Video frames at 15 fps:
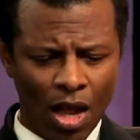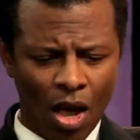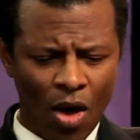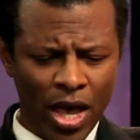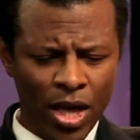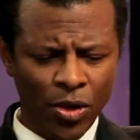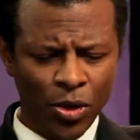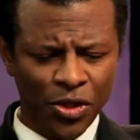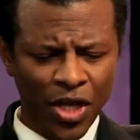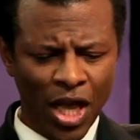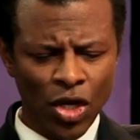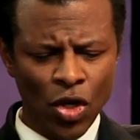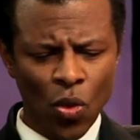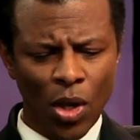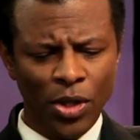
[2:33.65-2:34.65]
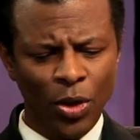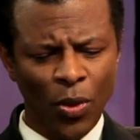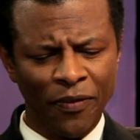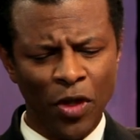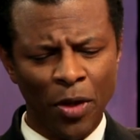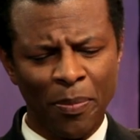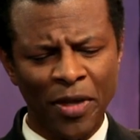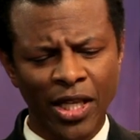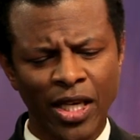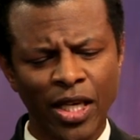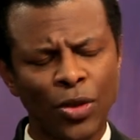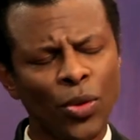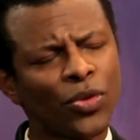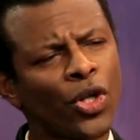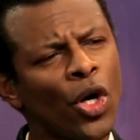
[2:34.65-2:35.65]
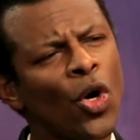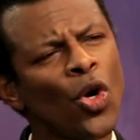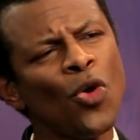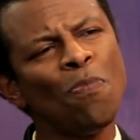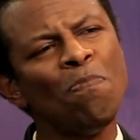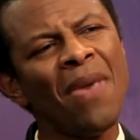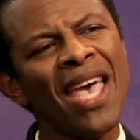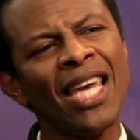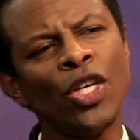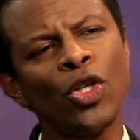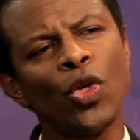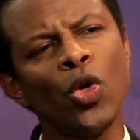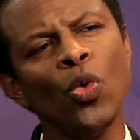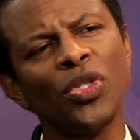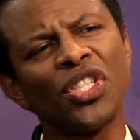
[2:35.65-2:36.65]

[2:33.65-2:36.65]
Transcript: Now, I understand you also have the ability to turn men to